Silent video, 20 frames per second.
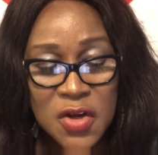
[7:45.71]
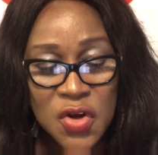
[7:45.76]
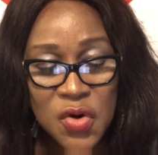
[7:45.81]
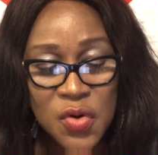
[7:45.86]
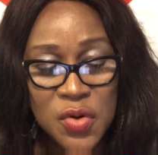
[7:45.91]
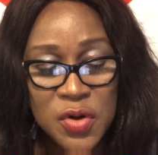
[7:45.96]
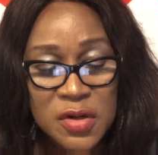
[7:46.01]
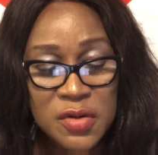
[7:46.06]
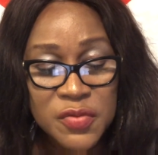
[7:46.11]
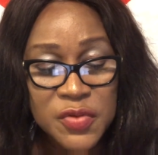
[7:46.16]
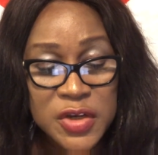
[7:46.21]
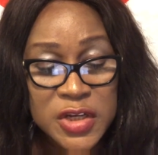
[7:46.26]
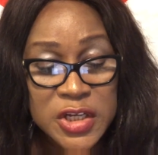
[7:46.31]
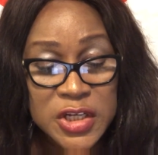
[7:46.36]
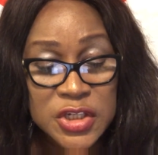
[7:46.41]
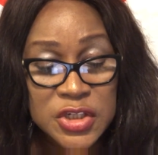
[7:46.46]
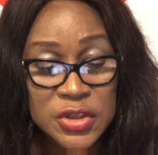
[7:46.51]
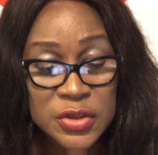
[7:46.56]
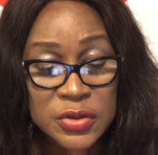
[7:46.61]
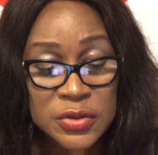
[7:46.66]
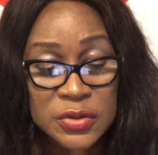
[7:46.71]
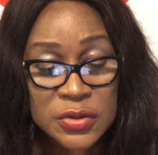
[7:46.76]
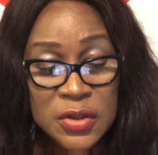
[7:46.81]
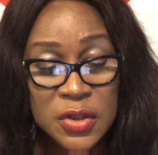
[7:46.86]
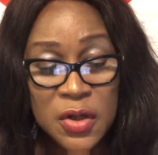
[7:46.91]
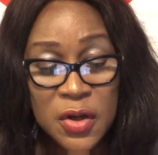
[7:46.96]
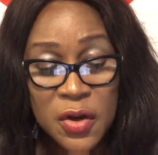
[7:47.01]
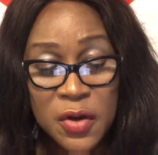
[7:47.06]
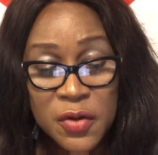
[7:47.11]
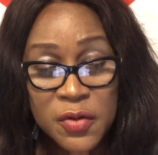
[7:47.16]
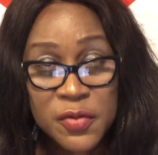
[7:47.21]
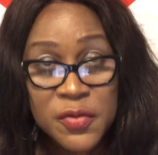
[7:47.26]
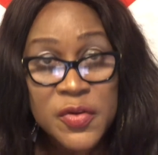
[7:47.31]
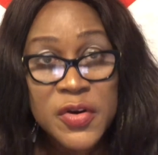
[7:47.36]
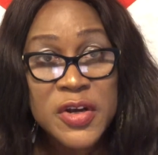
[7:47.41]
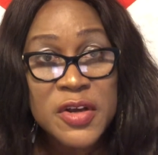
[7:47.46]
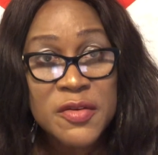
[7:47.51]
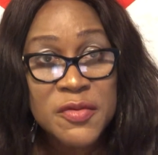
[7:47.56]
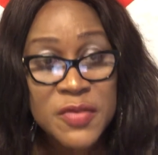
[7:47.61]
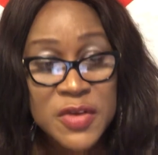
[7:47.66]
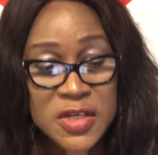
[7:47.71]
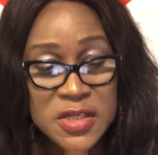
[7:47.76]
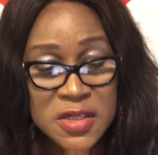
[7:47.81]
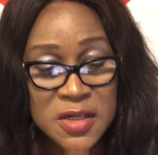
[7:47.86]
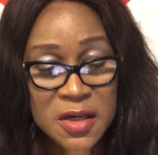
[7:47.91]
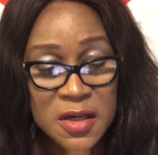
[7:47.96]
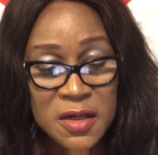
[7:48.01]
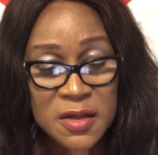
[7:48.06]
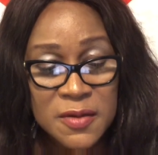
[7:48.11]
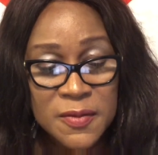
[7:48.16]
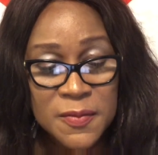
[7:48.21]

qualification for a visa,